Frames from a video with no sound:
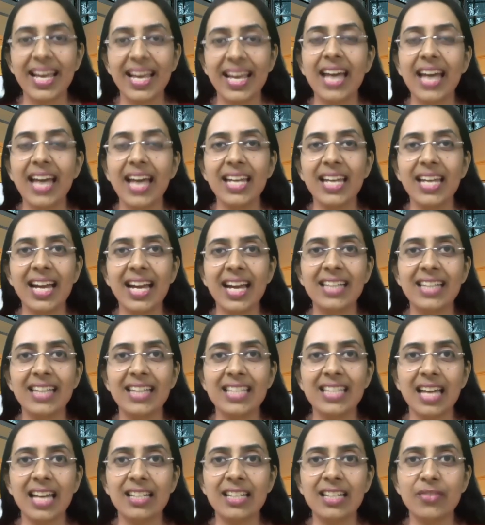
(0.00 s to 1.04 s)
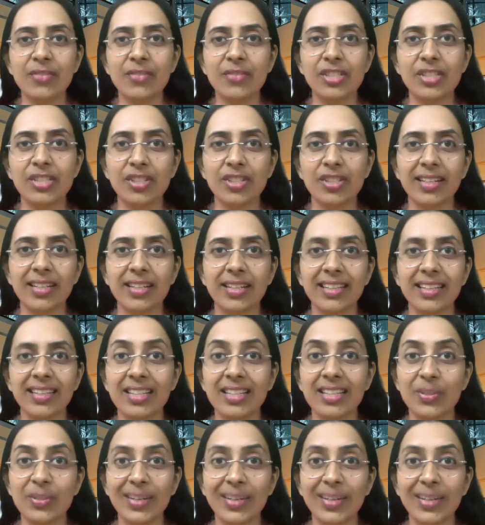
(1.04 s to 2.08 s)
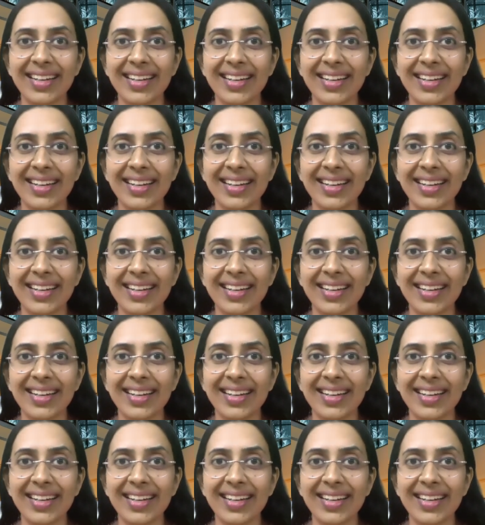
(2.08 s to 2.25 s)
And I had salads with chutney. That's all I had.